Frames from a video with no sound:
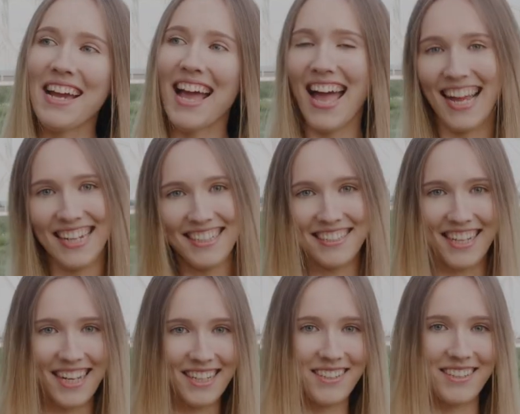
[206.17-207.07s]
And
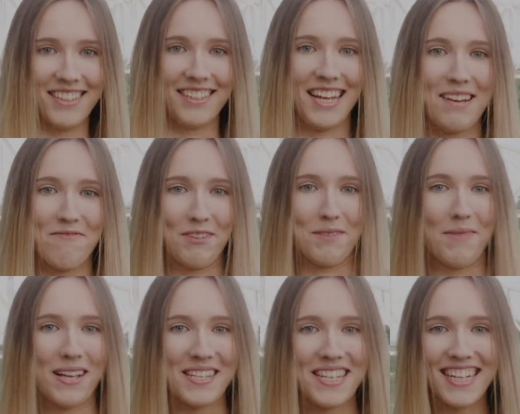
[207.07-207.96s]
then the time was
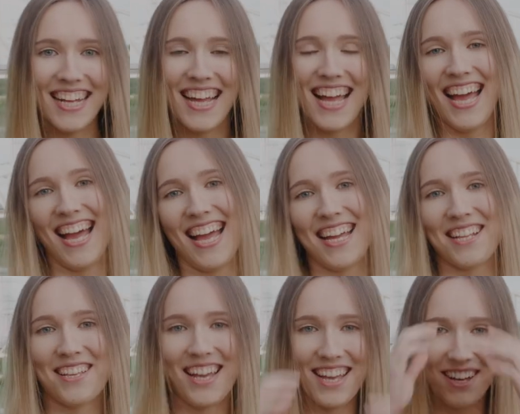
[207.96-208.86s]
passing,
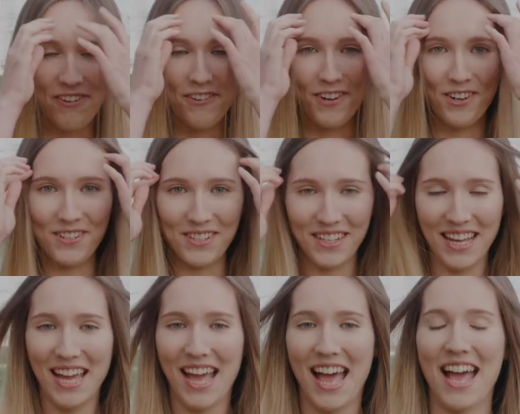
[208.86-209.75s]
and of course,
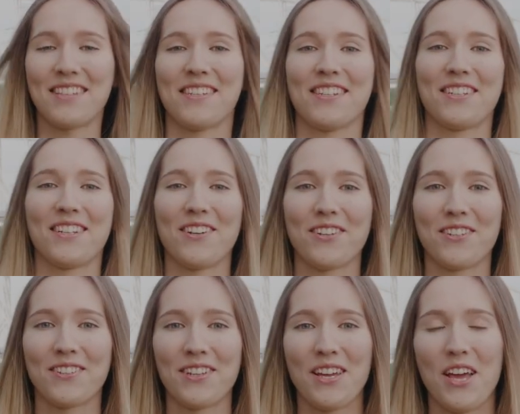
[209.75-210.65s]
as it got
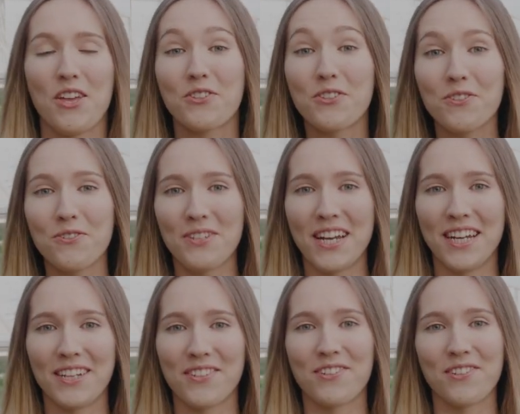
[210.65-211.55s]

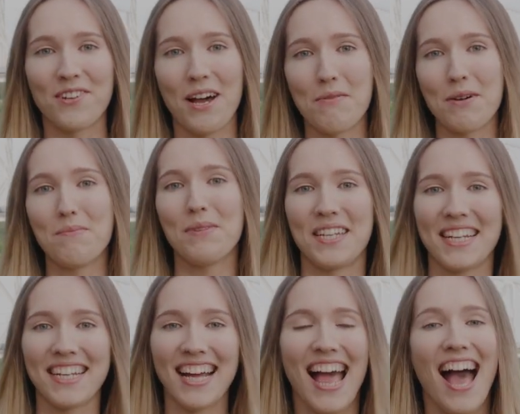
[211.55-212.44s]
sooner to our
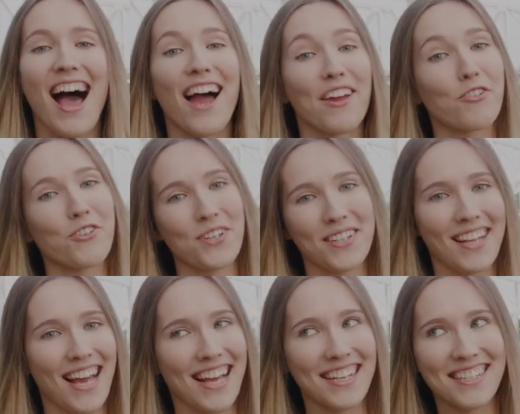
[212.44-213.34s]
meeting, I
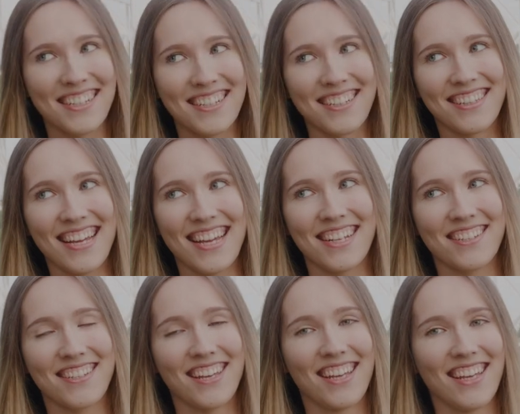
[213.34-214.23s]
realized
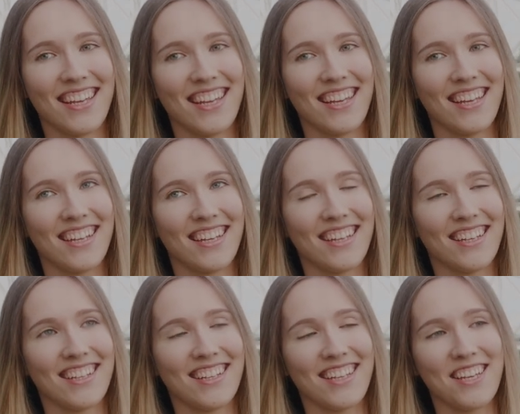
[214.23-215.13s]
that
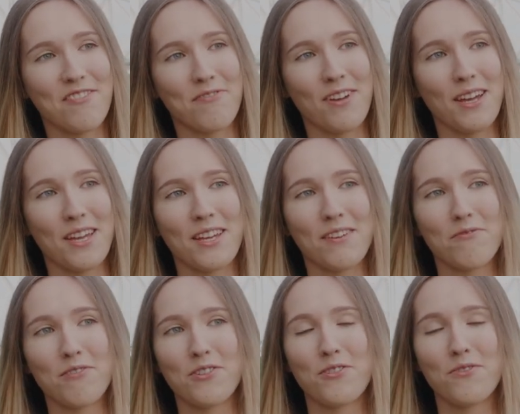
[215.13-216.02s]
if I
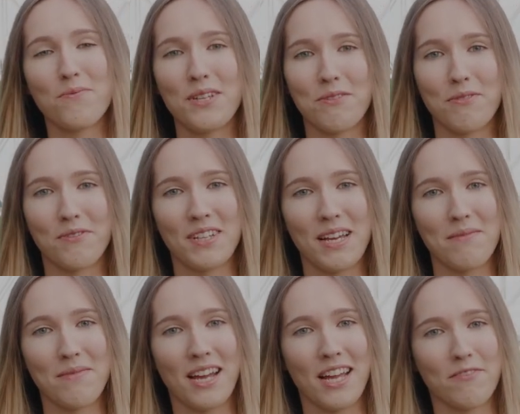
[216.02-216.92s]
want to meet with
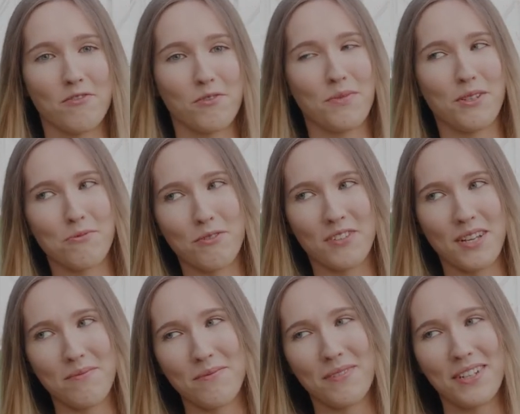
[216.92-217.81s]
them, I have to meet with
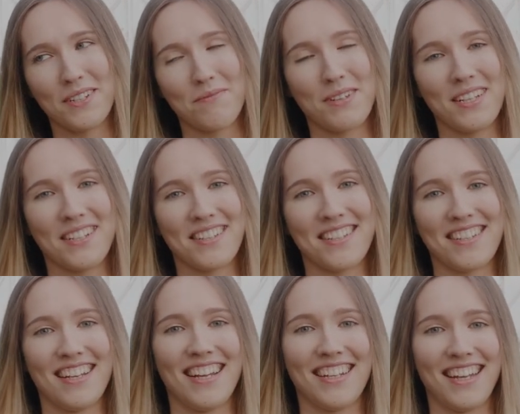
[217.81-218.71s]
them. It means
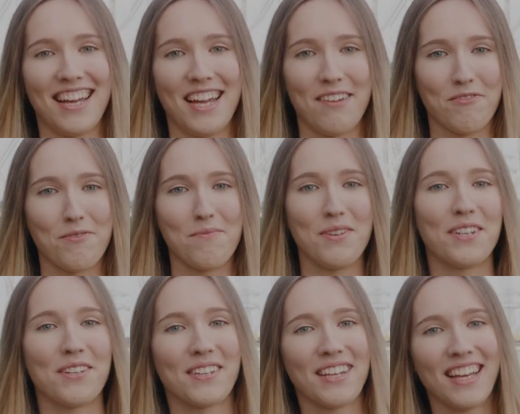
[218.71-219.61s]
that I have to
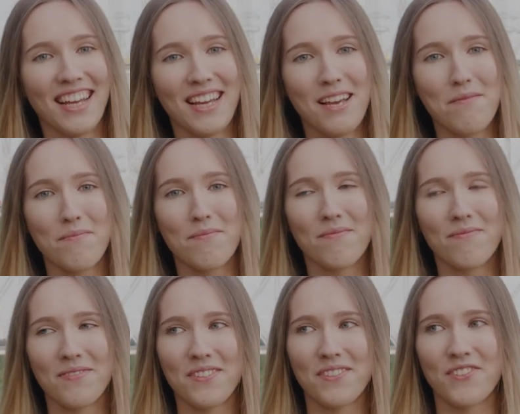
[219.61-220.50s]
meet
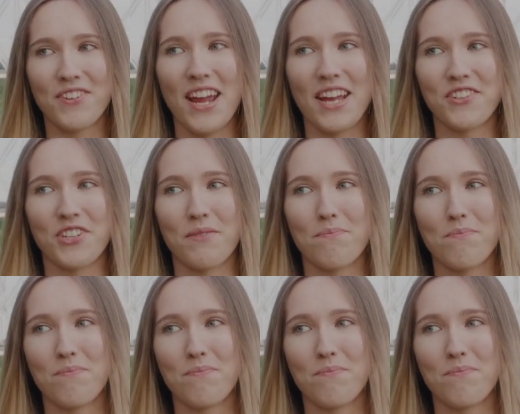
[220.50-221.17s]
strangers.